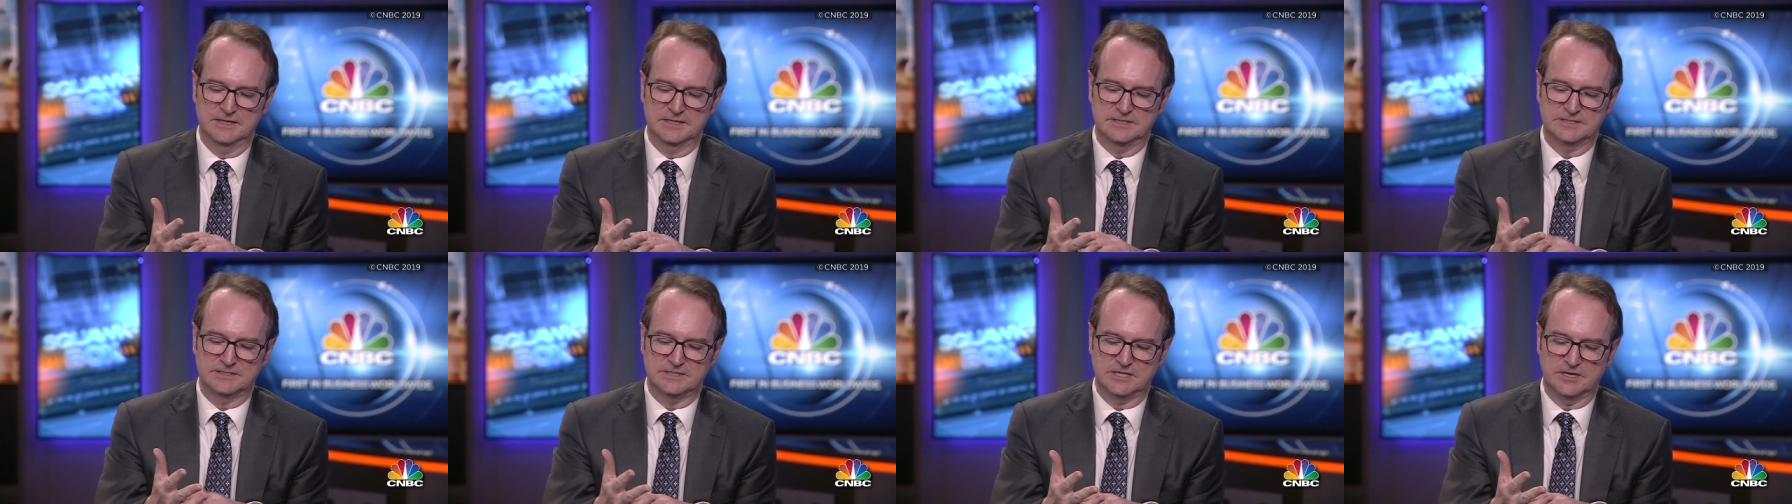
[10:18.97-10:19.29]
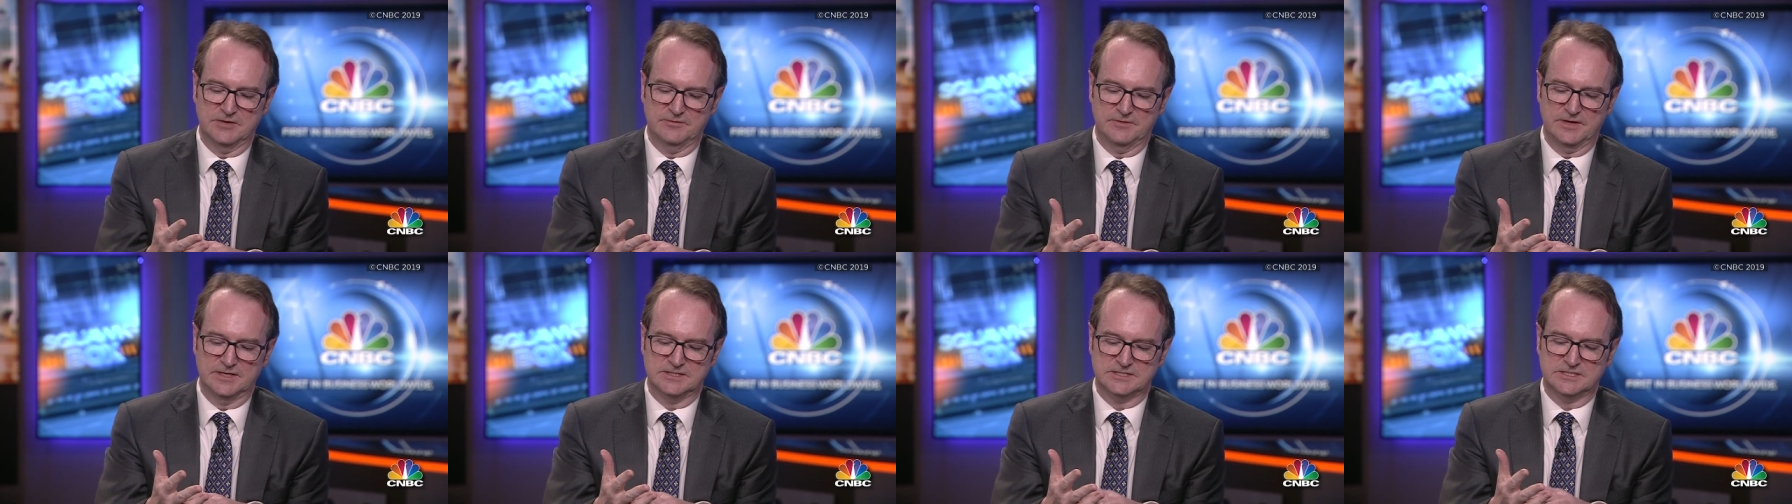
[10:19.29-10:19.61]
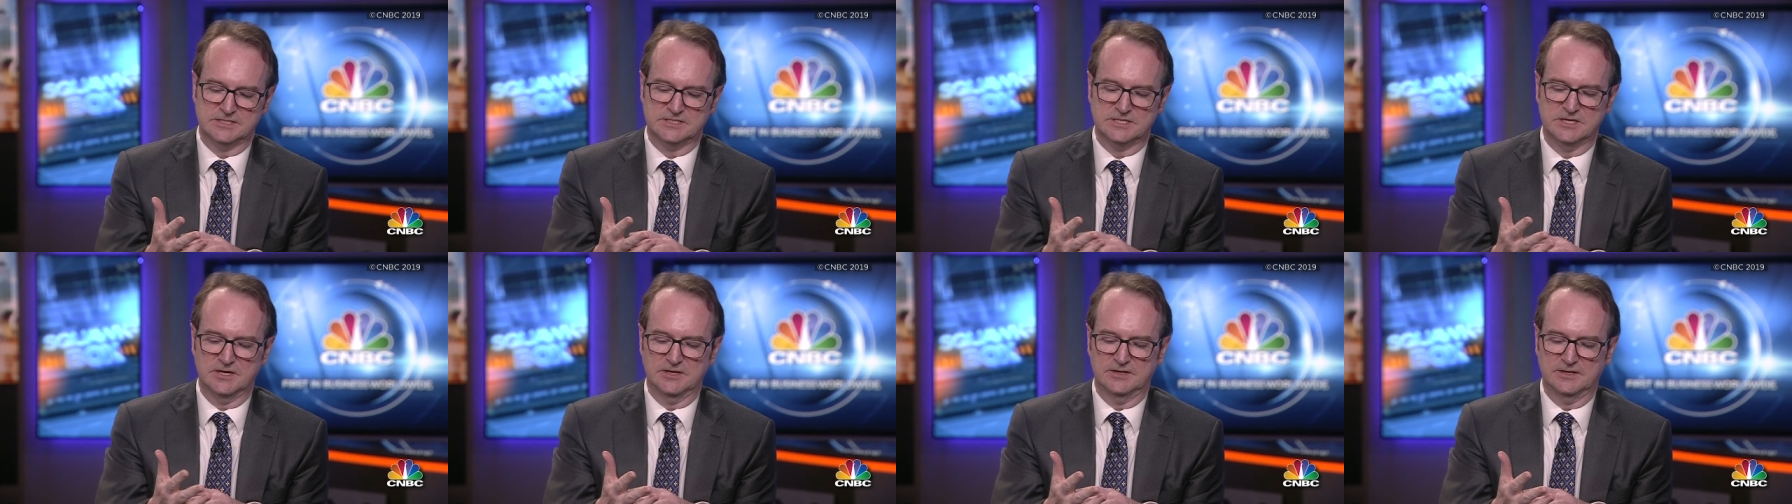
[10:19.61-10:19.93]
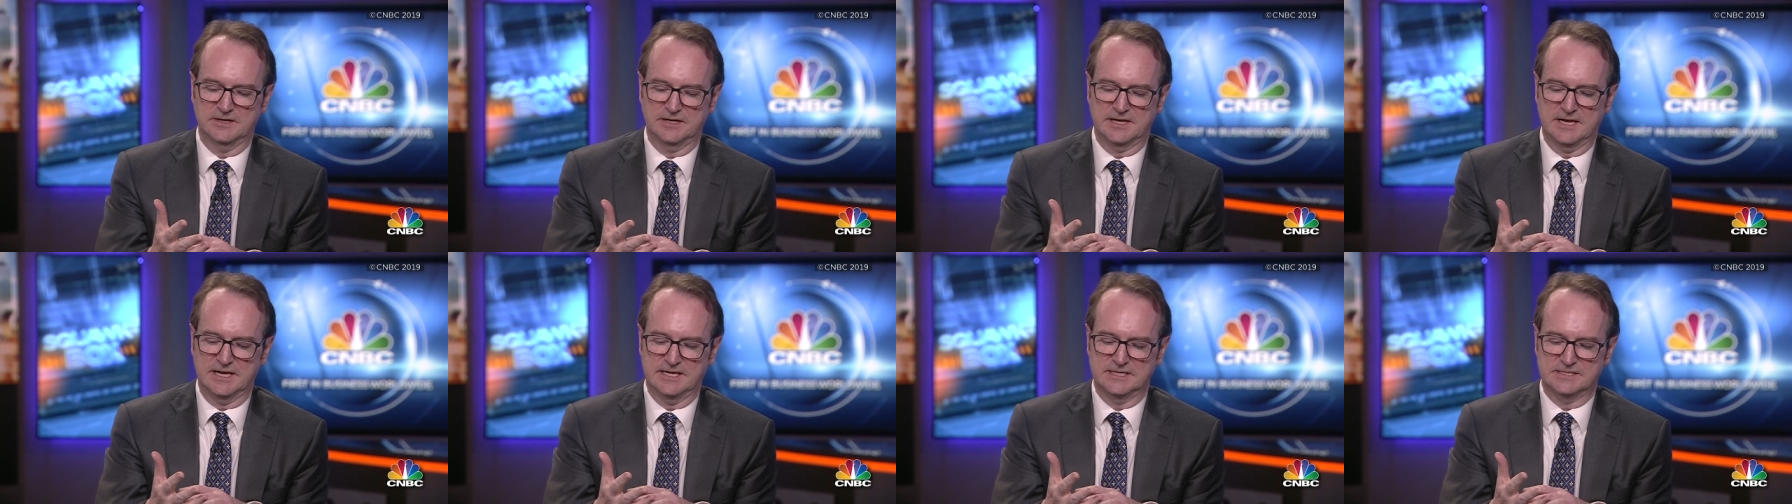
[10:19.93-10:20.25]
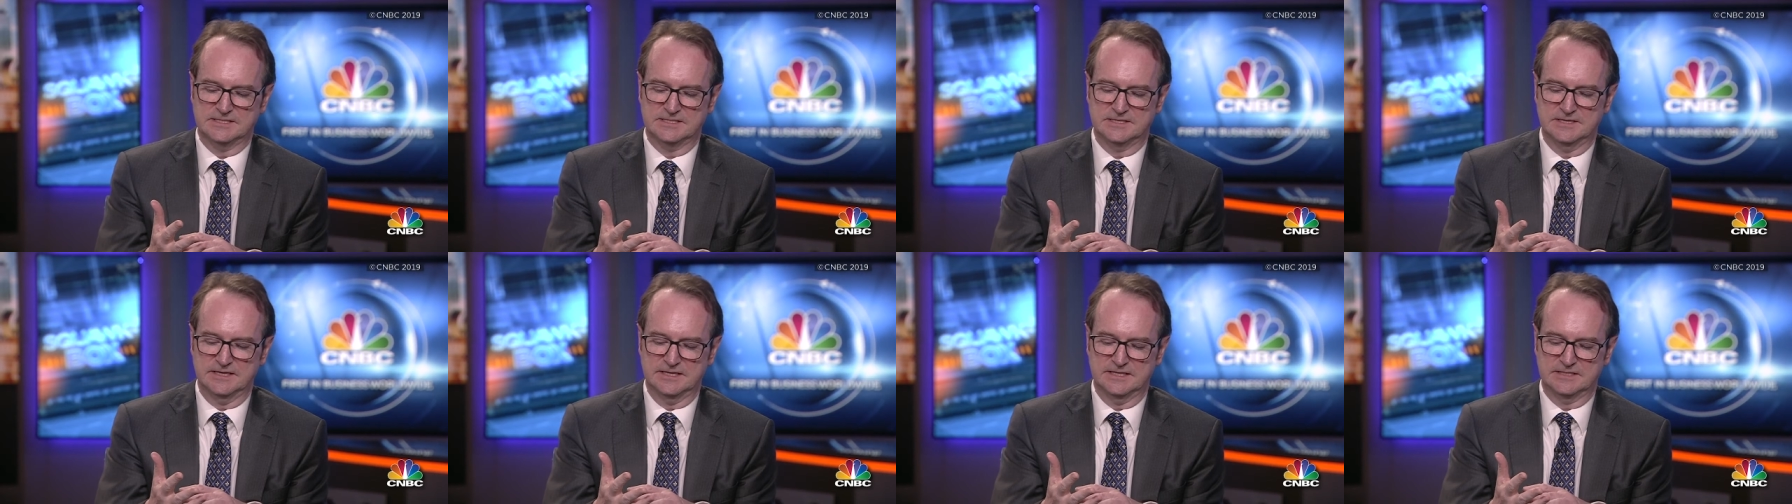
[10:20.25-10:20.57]
So there's a certain
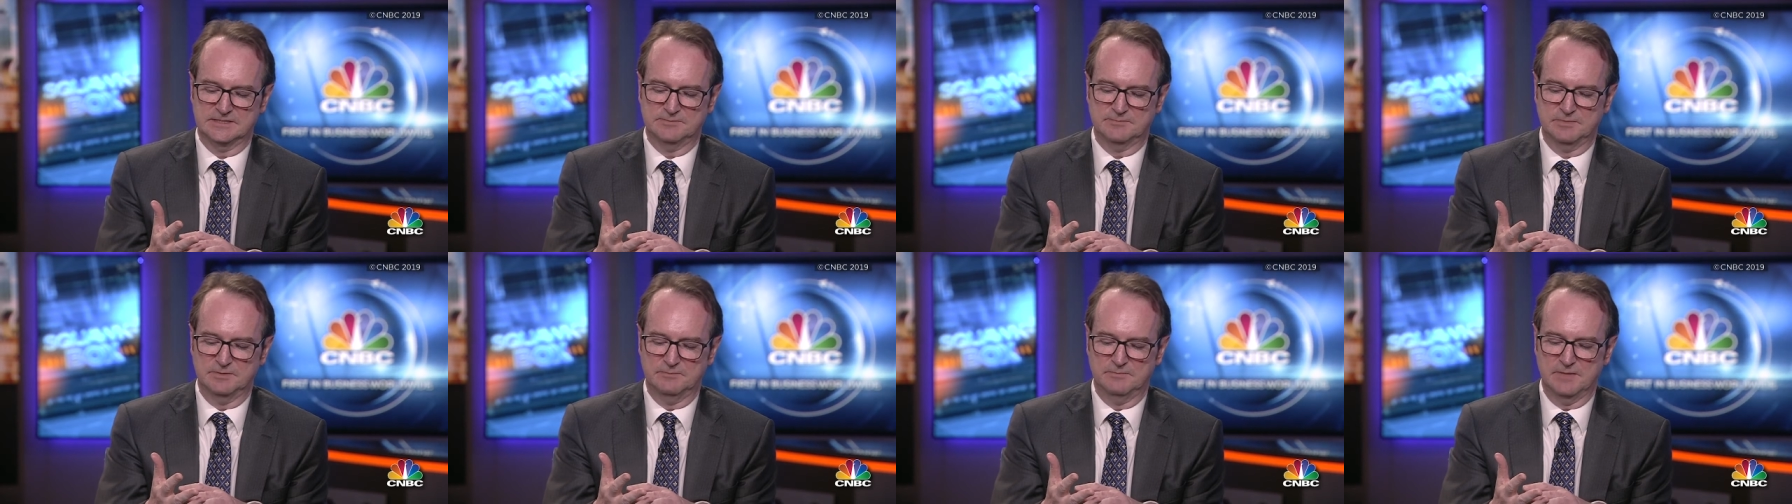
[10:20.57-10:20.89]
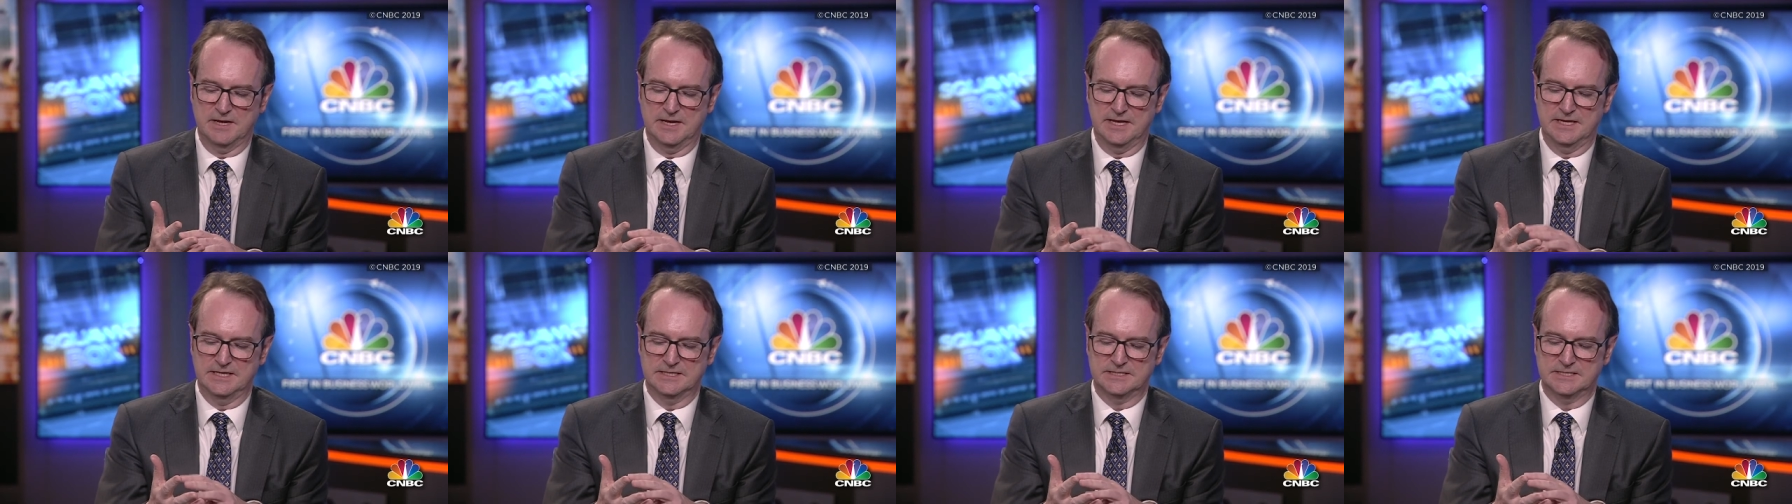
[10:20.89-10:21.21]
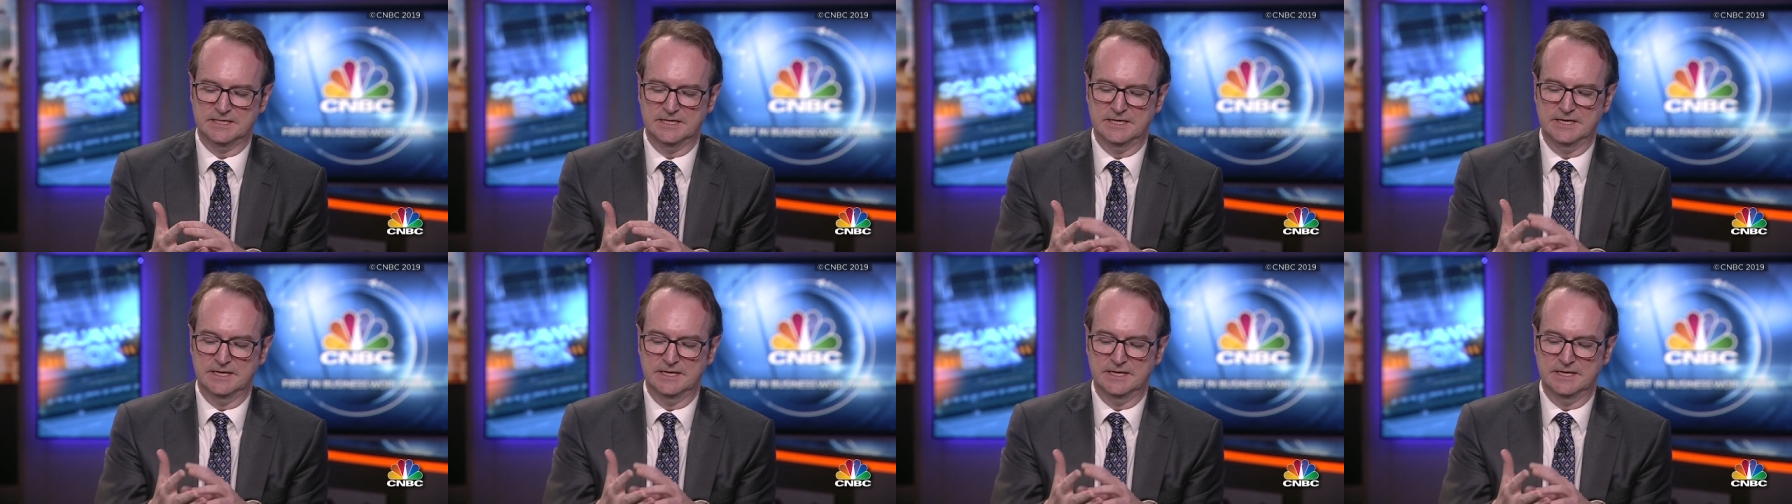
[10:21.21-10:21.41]
case there to be made.